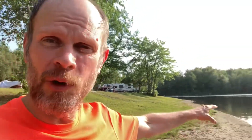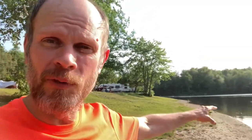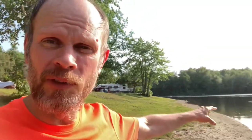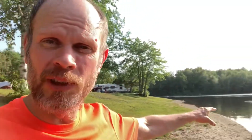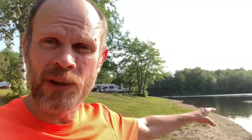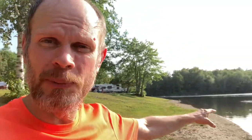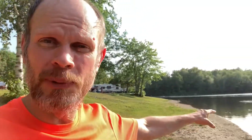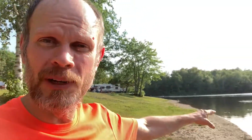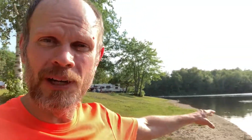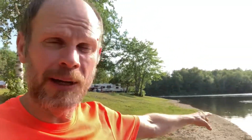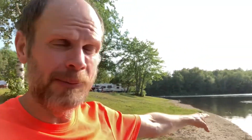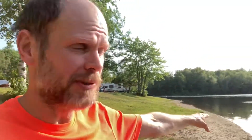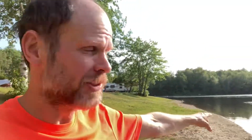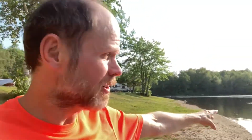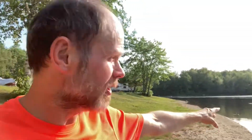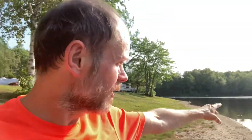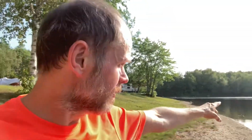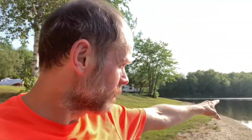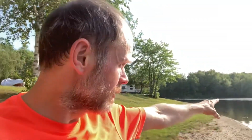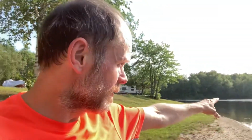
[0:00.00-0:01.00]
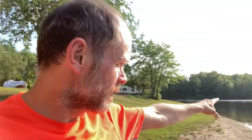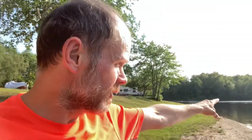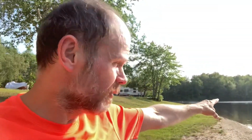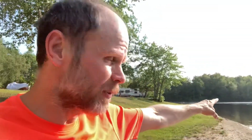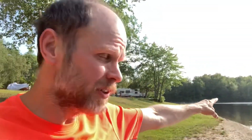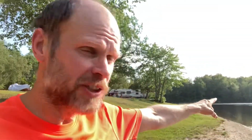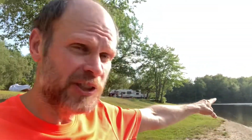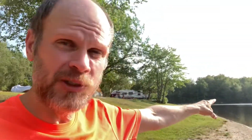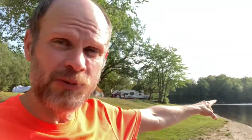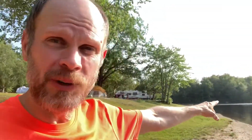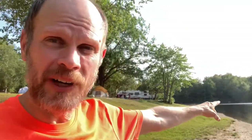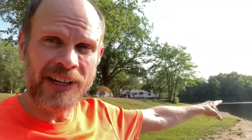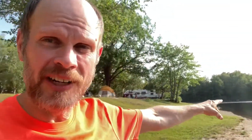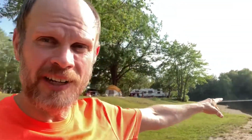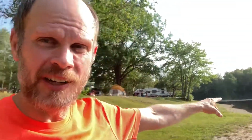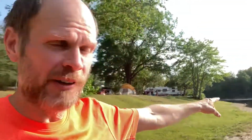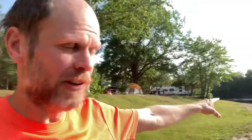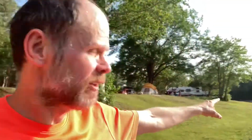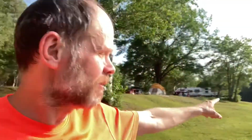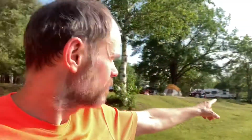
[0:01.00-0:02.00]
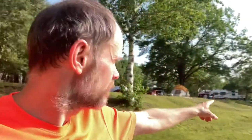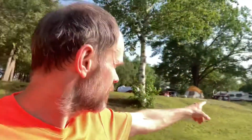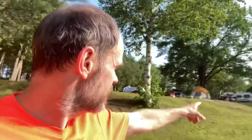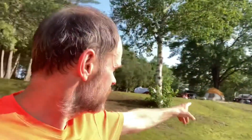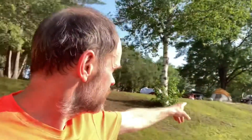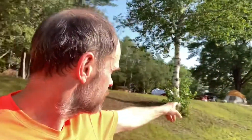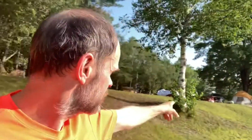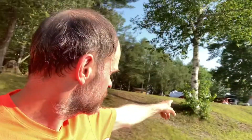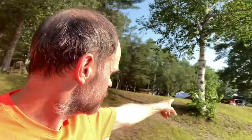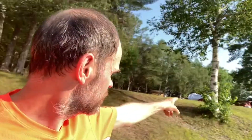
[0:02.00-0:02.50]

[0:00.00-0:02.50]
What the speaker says: the Penobscot River, which is right here. The bridge is just